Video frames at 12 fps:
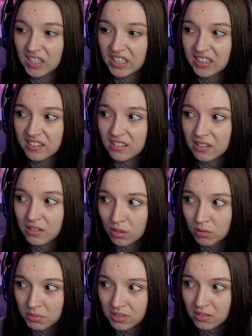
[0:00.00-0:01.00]
He's a
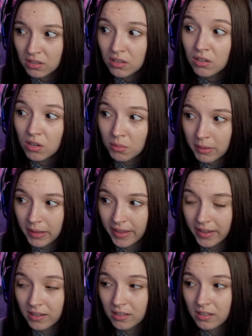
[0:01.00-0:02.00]
zombie. He's gonna come
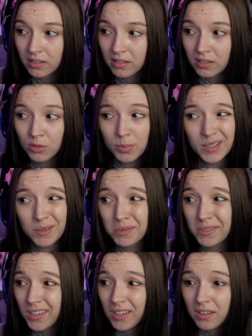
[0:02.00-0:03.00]
back. You better be
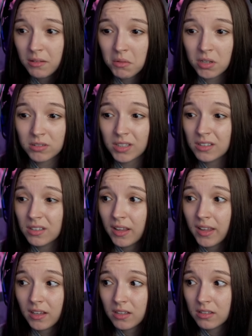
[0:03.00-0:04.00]
taking him out. Take the
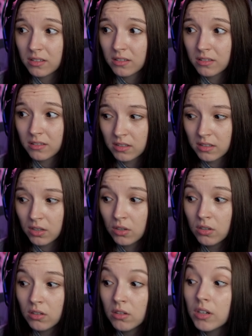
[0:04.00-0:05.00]
neck.
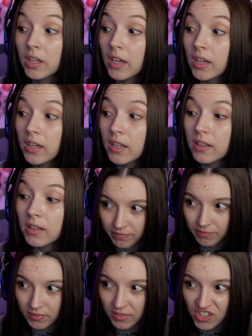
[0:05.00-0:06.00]
Oh, oh yeah.
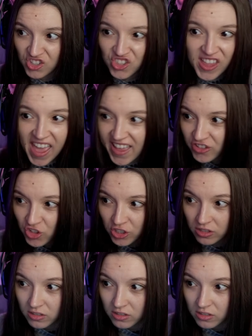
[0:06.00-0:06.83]
Snatch it.